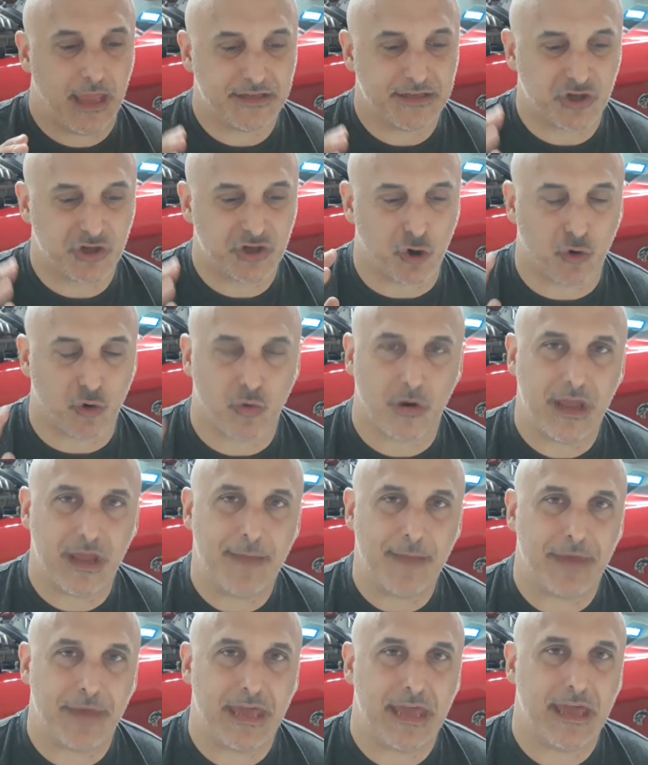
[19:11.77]

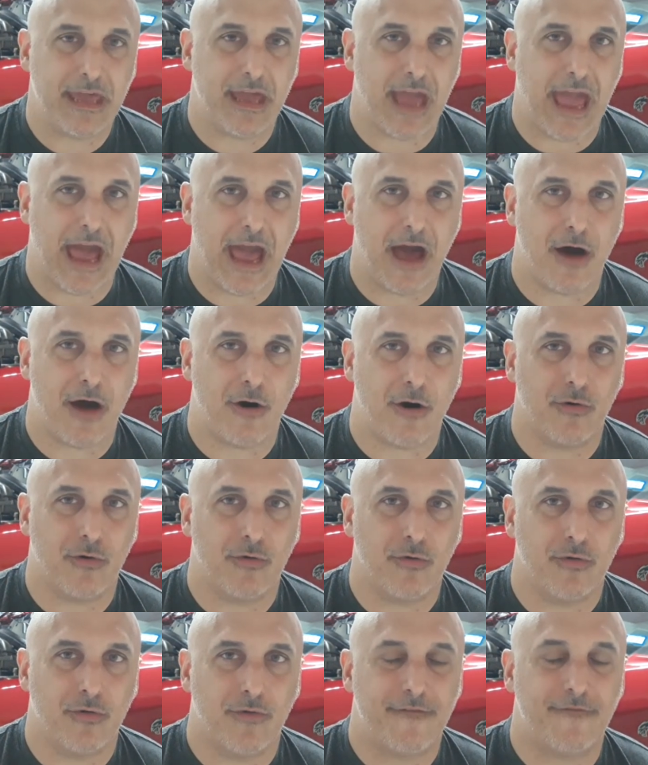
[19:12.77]
creepy
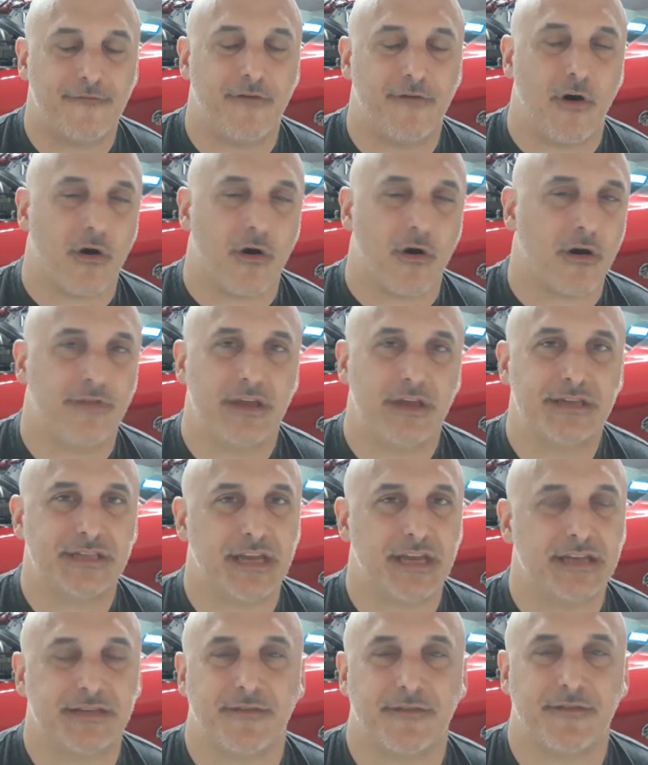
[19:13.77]
how far these
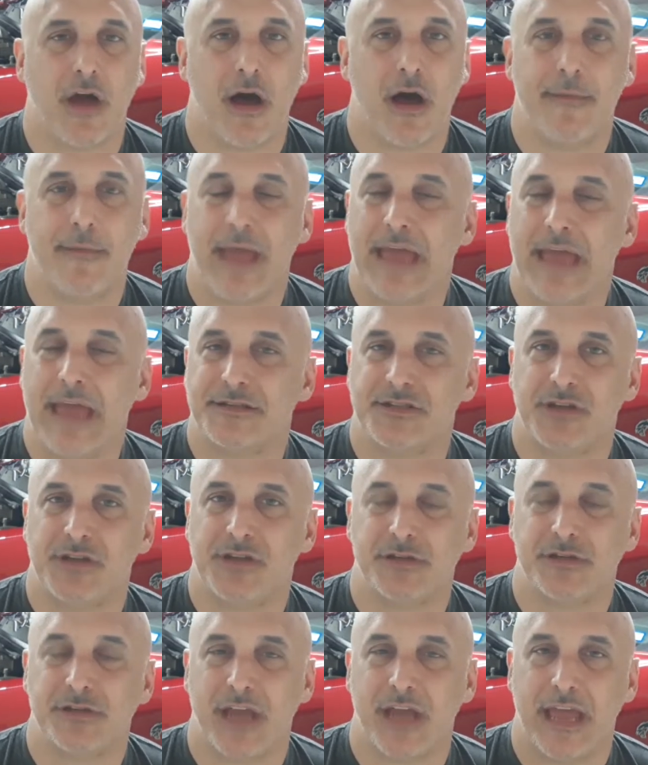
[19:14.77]
things have come in
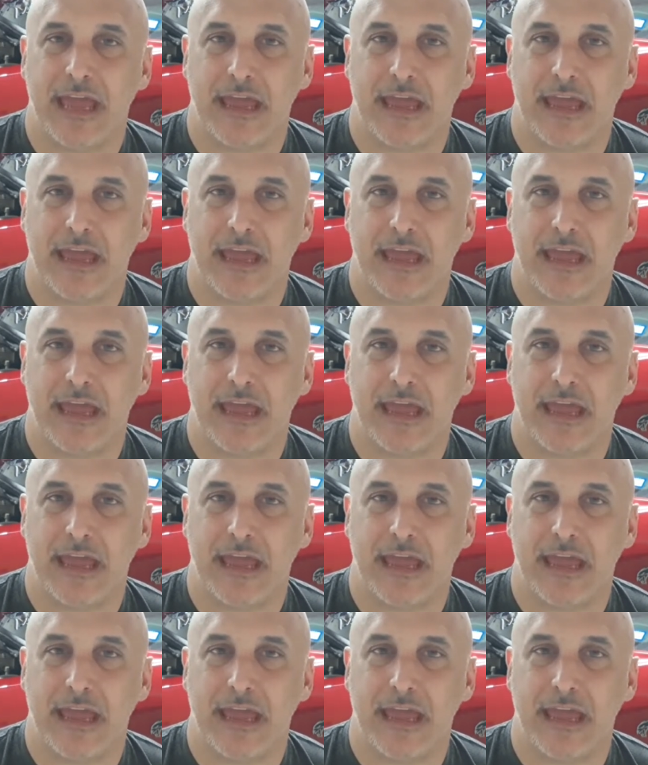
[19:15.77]
such